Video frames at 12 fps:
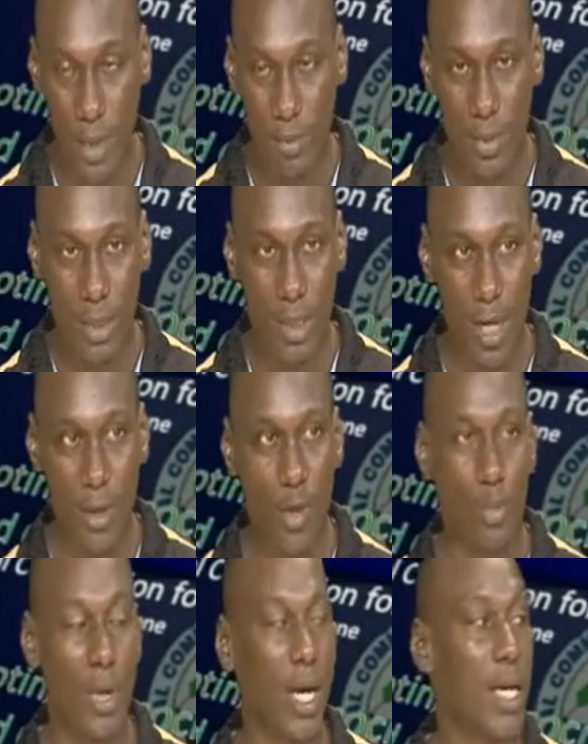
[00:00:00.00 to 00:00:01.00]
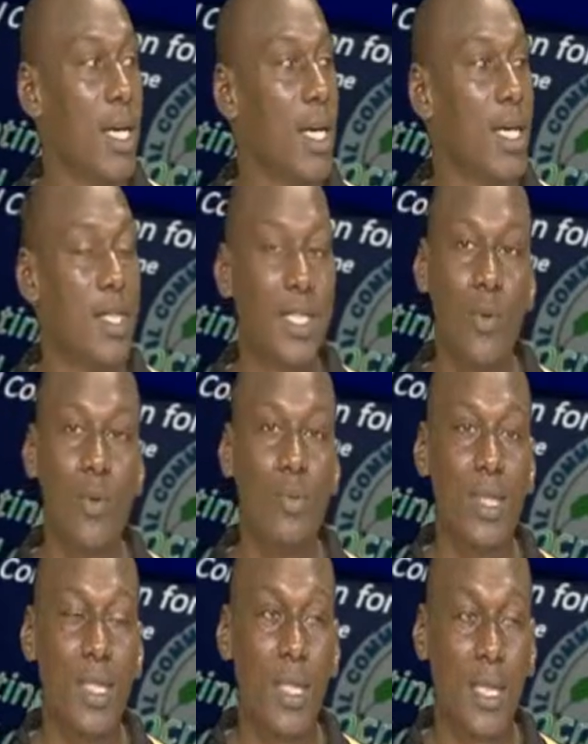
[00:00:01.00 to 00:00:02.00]
Sirajoba. Till we
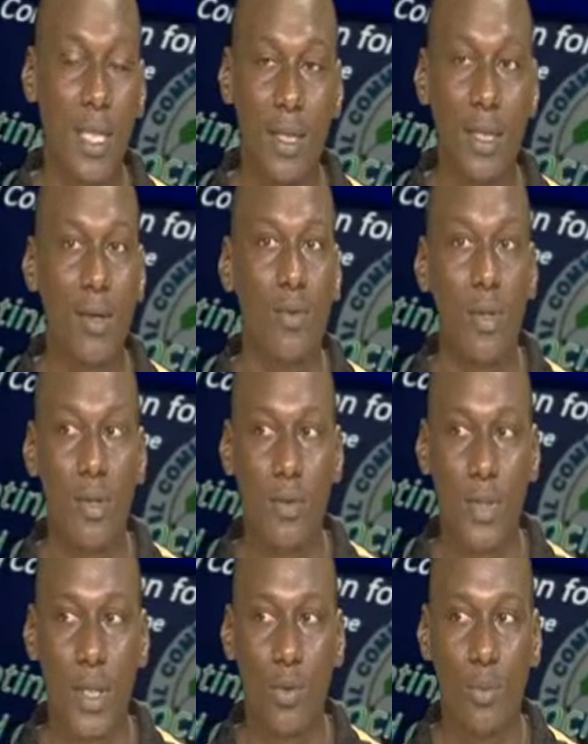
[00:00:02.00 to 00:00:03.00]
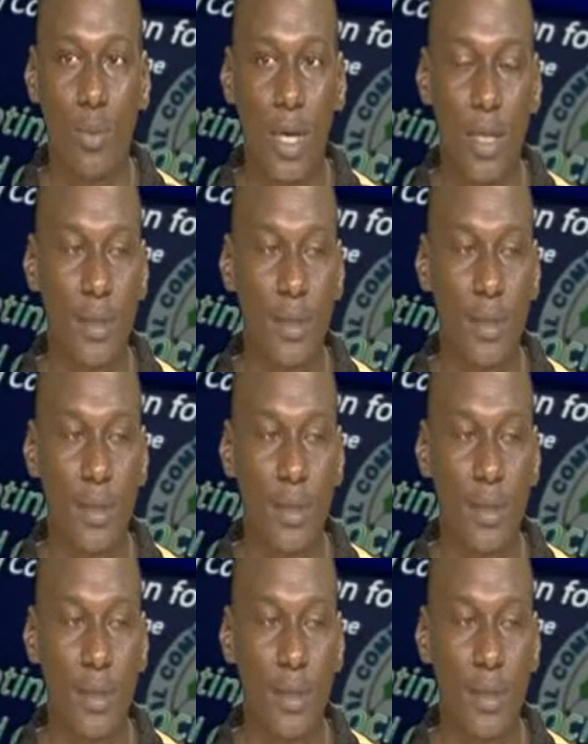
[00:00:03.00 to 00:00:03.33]
meet again, say goodbye.